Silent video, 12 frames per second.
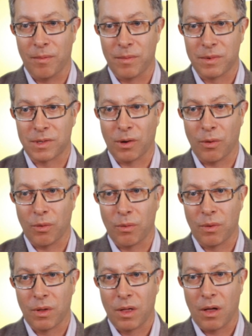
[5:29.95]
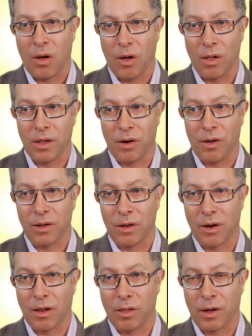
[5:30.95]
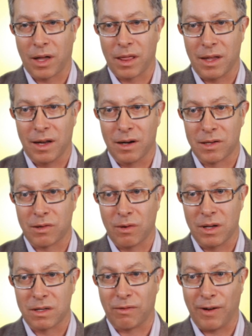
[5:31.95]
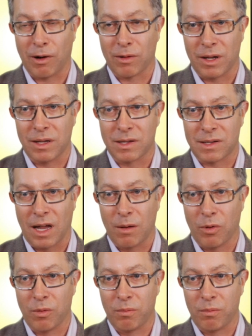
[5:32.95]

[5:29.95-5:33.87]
So all in all, you got to look at the industry as fairly stable.